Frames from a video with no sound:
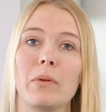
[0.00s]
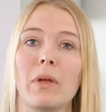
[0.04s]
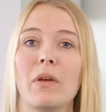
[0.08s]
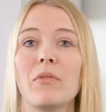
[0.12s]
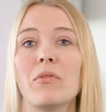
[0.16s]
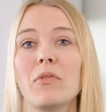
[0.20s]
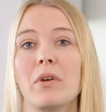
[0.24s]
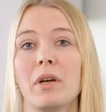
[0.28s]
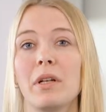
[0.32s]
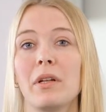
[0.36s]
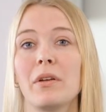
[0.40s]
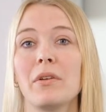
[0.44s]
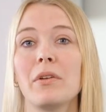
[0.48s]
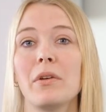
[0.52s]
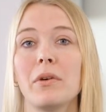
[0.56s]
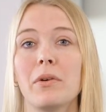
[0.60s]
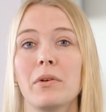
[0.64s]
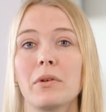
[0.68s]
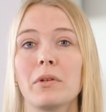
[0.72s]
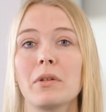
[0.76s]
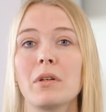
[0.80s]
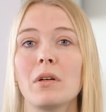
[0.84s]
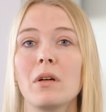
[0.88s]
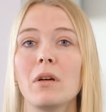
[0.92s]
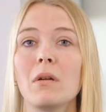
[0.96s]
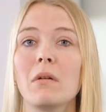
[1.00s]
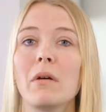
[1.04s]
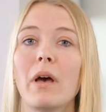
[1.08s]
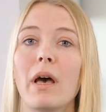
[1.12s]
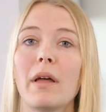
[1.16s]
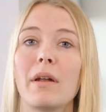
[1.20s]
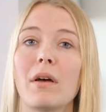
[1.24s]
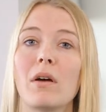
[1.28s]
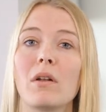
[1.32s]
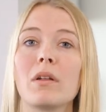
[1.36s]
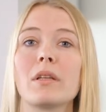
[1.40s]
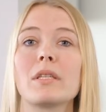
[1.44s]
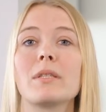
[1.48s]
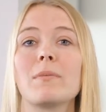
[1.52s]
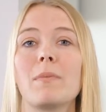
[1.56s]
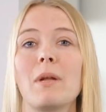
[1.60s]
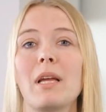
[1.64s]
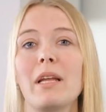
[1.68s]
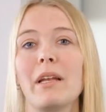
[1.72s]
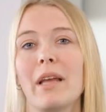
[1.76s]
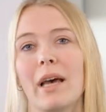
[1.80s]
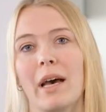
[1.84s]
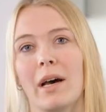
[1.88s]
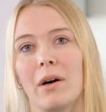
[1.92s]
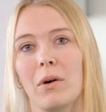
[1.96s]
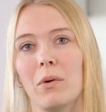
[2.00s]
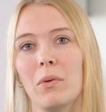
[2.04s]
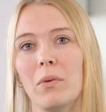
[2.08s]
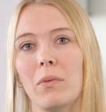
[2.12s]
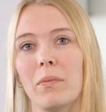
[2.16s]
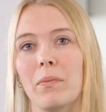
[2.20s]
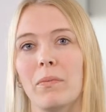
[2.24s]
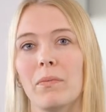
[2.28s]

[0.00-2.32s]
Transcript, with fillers: and find a cure, and I'll explain how.